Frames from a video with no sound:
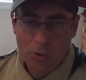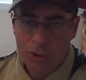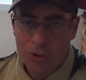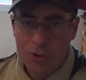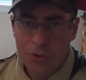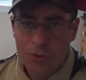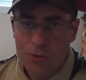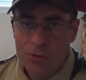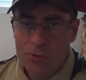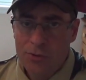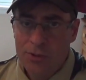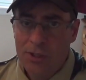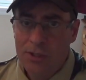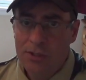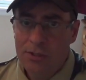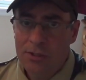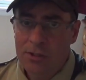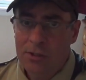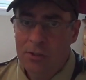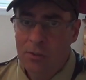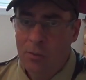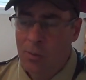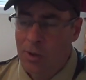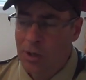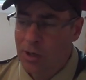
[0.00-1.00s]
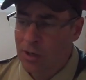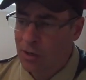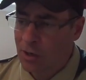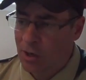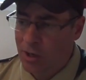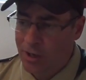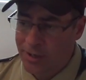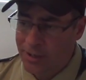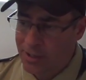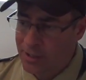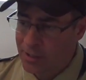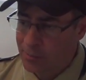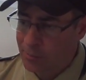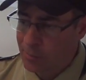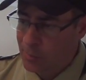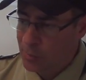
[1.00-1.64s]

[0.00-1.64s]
shoes. I didn't wear hiking